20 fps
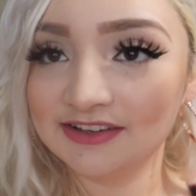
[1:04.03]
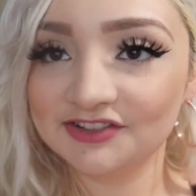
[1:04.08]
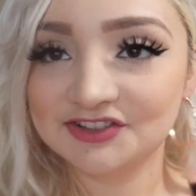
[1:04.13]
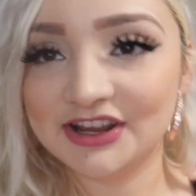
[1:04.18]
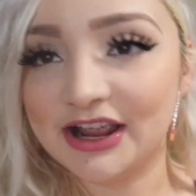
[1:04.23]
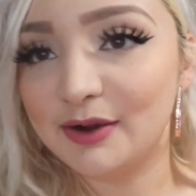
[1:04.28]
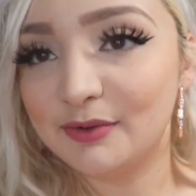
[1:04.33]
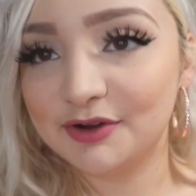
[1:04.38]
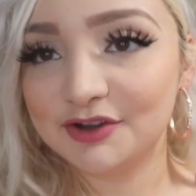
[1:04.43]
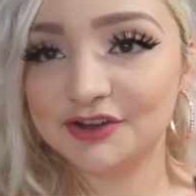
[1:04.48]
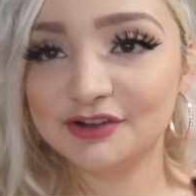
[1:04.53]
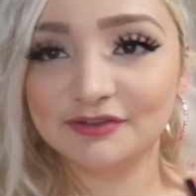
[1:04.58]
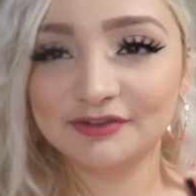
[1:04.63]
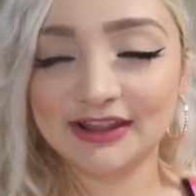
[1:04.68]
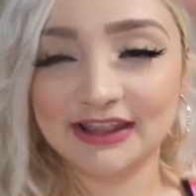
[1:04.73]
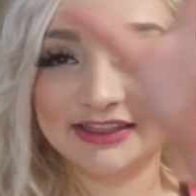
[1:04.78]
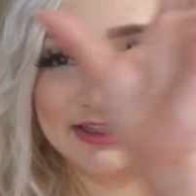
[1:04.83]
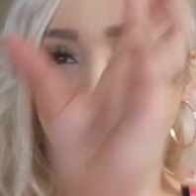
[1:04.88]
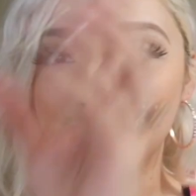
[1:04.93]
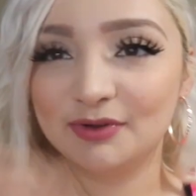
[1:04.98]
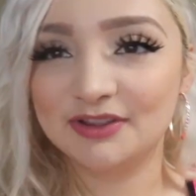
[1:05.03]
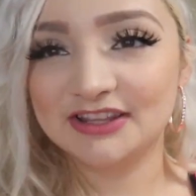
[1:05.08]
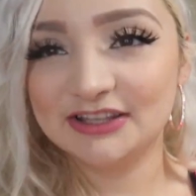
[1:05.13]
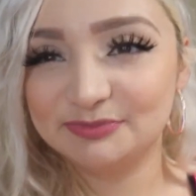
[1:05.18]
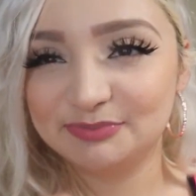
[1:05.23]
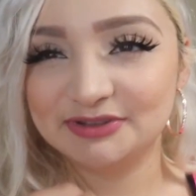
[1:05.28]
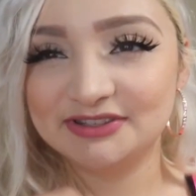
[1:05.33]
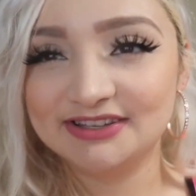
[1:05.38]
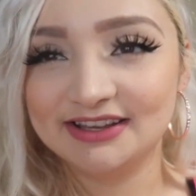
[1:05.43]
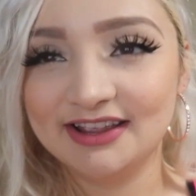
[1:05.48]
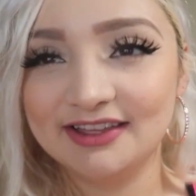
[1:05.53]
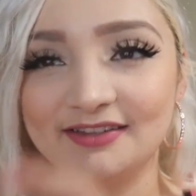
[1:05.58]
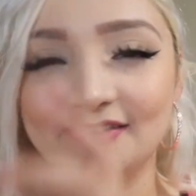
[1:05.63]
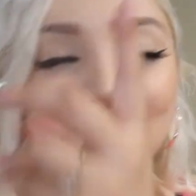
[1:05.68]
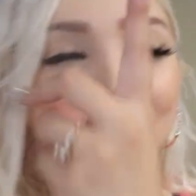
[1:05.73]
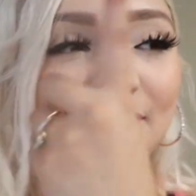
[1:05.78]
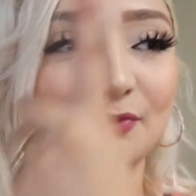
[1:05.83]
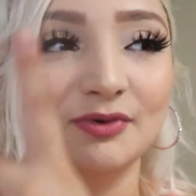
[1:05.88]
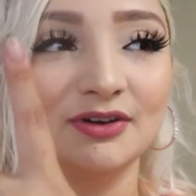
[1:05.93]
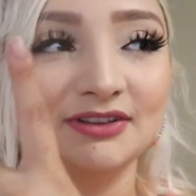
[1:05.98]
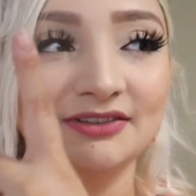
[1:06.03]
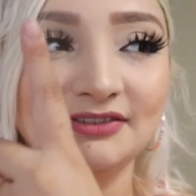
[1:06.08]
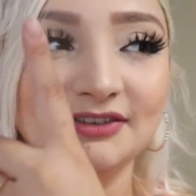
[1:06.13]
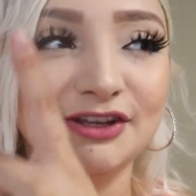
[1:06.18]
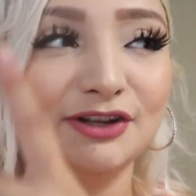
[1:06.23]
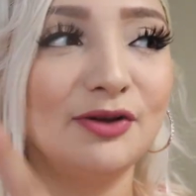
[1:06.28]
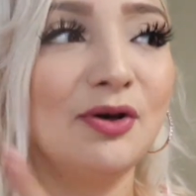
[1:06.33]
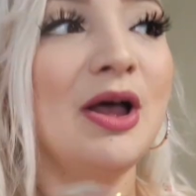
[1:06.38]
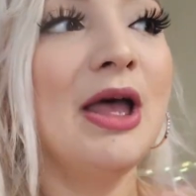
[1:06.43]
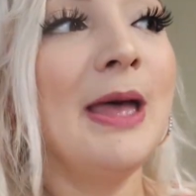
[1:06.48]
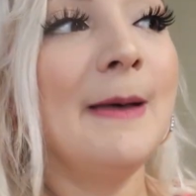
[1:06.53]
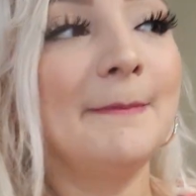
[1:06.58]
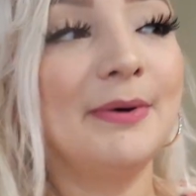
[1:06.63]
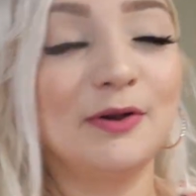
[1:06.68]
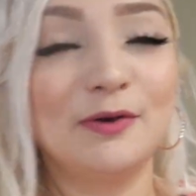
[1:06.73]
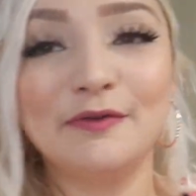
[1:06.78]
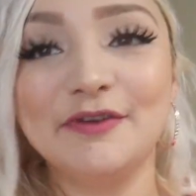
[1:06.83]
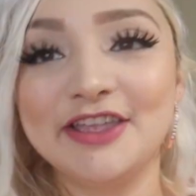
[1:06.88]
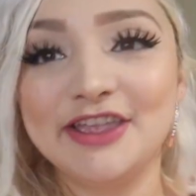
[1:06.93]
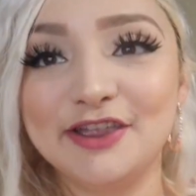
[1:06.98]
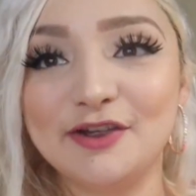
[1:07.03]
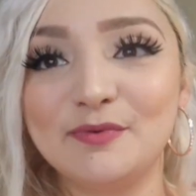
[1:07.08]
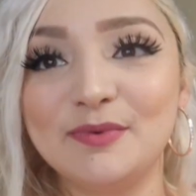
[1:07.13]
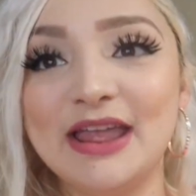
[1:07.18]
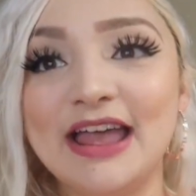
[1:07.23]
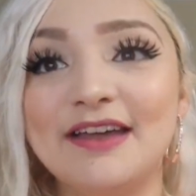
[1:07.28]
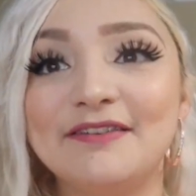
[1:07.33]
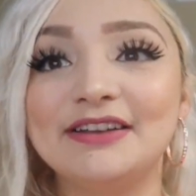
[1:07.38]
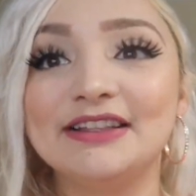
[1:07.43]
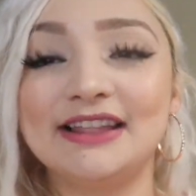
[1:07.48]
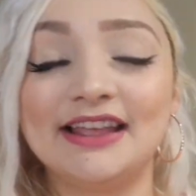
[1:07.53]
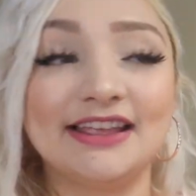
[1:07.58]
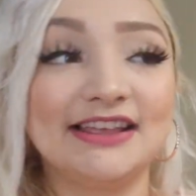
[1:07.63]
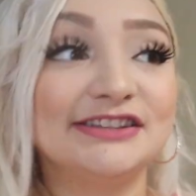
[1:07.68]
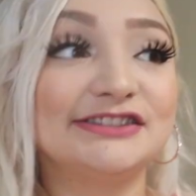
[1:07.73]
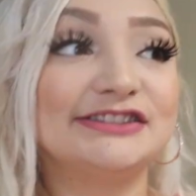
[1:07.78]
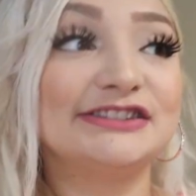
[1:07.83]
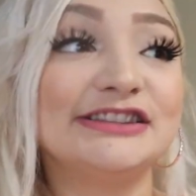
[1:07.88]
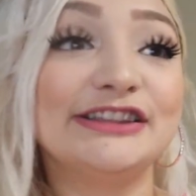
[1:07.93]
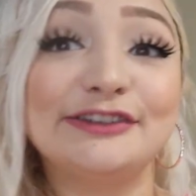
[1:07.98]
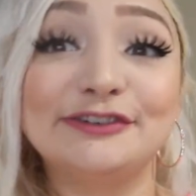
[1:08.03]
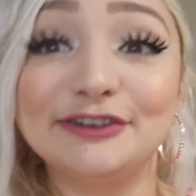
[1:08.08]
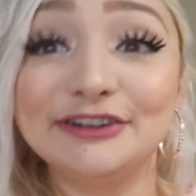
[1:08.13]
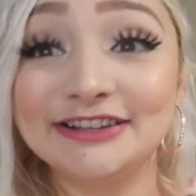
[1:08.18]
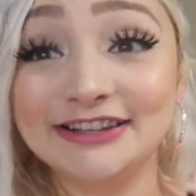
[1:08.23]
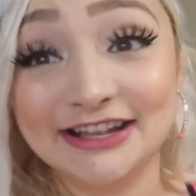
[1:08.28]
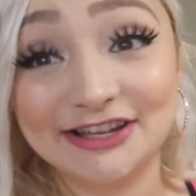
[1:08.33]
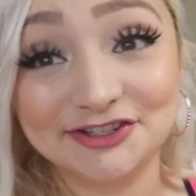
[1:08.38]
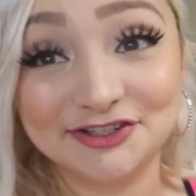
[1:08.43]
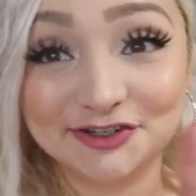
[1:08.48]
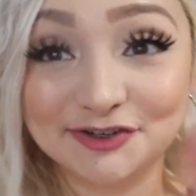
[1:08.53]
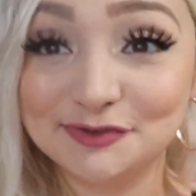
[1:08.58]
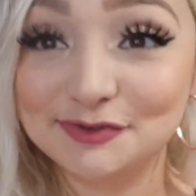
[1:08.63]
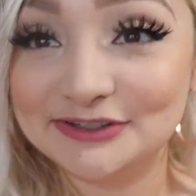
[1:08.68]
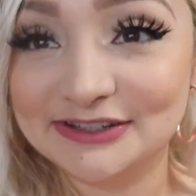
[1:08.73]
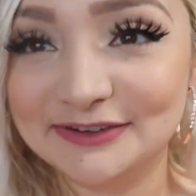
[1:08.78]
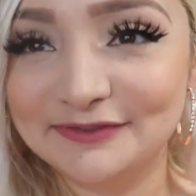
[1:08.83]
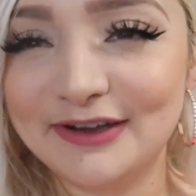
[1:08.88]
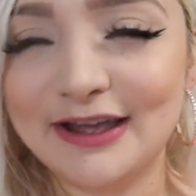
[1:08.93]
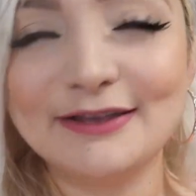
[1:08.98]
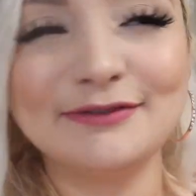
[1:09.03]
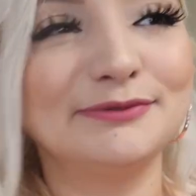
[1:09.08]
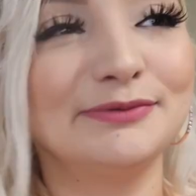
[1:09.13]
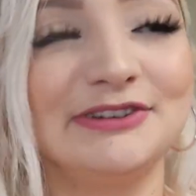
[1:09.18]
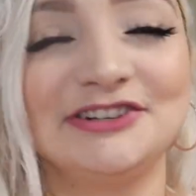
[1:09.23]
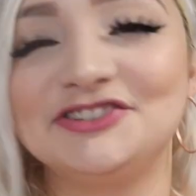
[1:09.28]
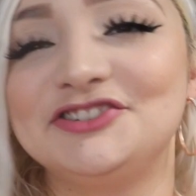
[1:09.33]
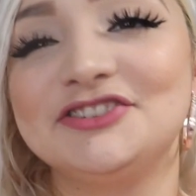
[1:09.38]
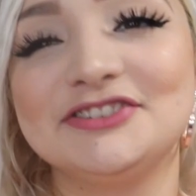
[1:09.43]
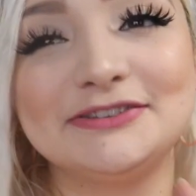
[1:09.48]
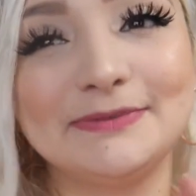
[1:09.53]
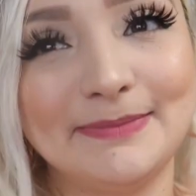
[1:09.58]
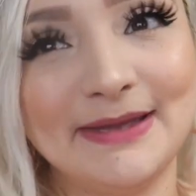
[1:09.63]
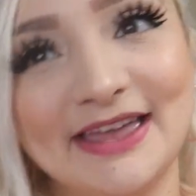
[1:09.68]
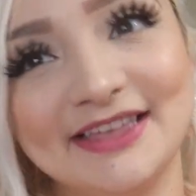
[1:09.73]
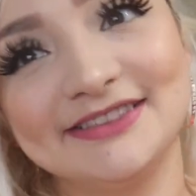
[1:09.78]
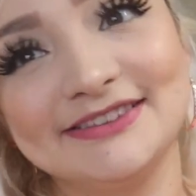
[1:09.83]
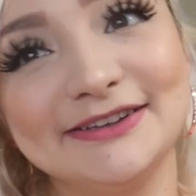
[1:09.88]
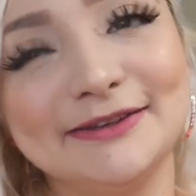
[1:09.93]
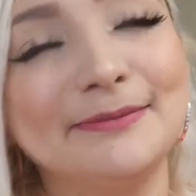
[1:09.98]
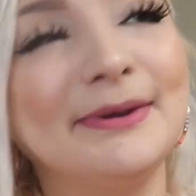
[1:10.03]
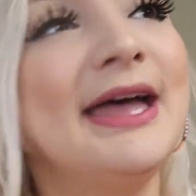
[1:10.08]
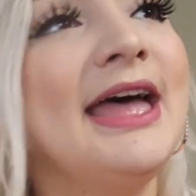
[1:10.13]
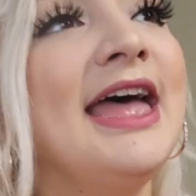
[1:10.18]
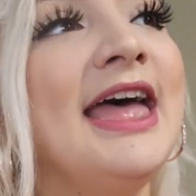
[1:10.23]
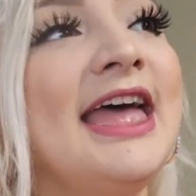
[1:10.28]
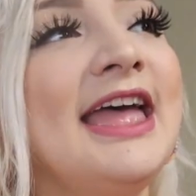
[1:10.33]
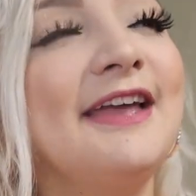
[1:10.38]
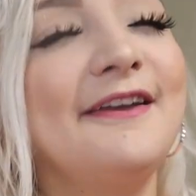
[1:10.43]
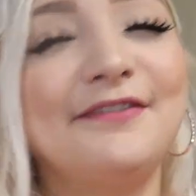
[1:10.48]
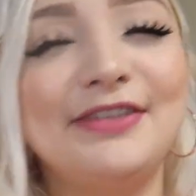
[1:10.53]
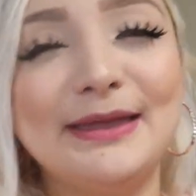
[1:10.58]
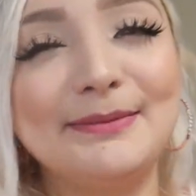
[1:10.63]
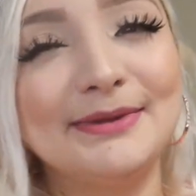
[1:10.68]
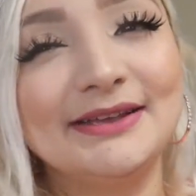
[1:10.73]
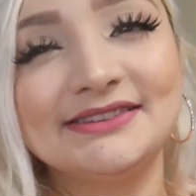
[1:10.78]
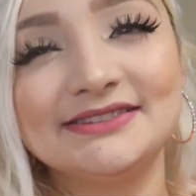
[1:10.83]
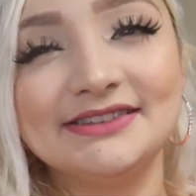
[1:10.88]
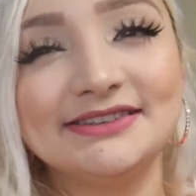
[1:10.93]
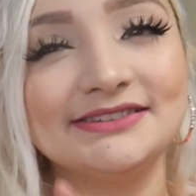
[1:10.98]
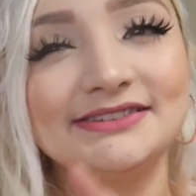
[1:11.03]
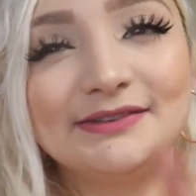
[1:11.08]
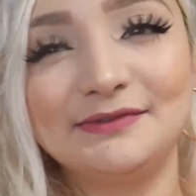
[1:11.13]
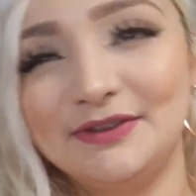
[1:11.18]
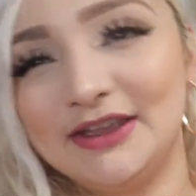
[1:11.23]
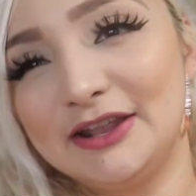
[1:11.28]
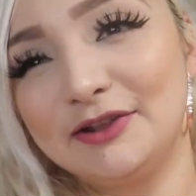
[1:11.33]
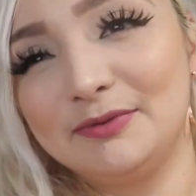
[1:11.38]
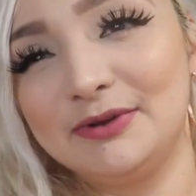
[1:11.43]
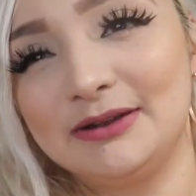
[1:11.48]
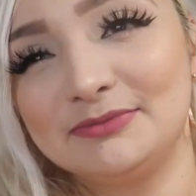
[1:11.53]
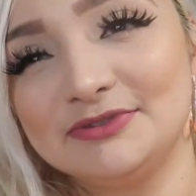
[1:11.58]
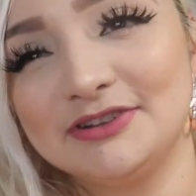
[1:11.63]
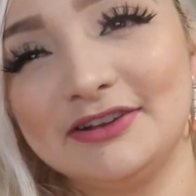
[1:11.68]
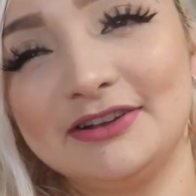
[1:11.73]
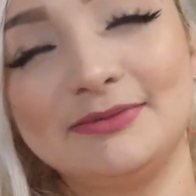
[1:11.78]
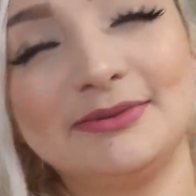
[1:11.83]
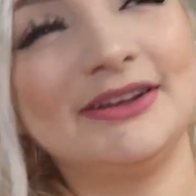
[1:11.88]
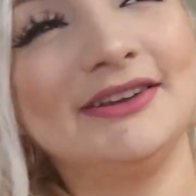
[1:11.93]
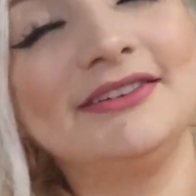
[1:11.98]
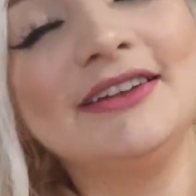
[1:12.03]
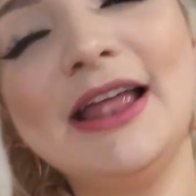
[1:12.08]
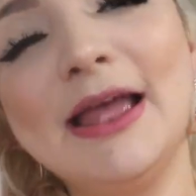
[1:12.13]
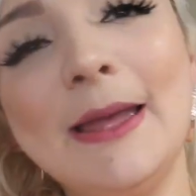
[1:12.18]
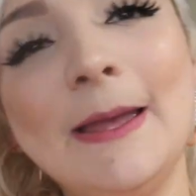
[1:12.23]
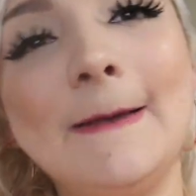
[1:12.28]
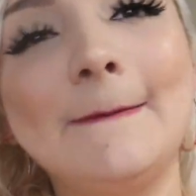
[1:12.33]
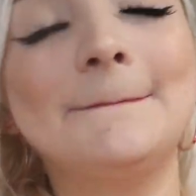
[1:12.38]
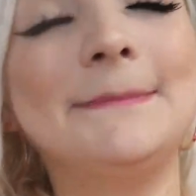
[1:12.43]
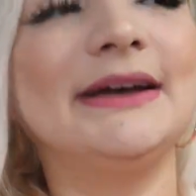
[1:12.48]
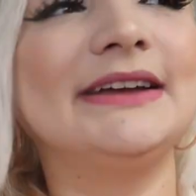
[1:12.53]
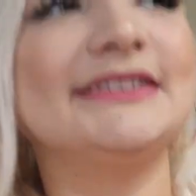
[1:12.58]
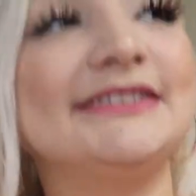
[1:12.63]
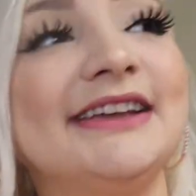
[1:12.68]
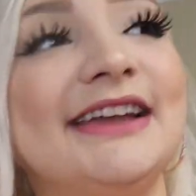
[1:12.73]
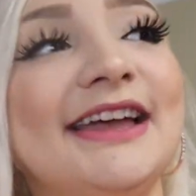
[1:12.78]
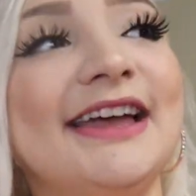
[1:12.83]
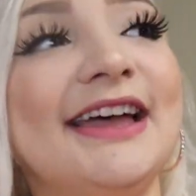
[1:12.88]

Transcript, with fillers: shower you know like the one that's put together the one you know but over here we have it like it's literally like jacuzzi vibes but it's just a bathtub if that makes sense if y'all know what I'm talking about but